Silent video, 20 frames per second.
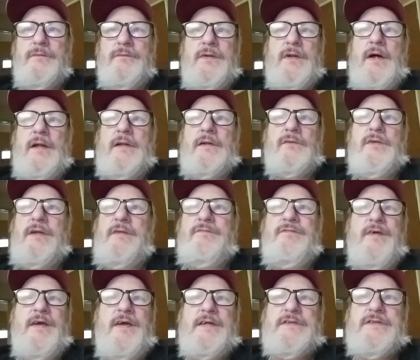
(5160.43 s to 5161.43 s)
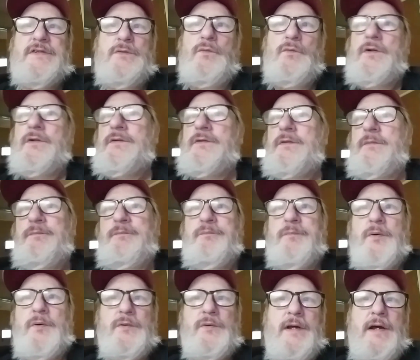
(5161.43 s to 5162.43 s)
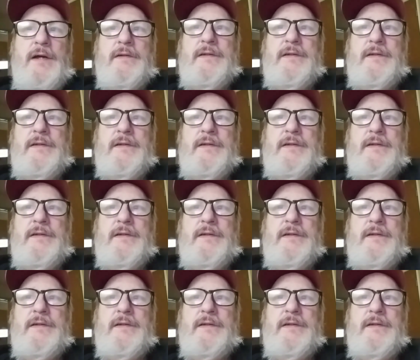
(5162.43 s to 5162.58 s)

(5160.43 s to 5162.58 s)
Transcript: You know, I don't need fancy wood to burn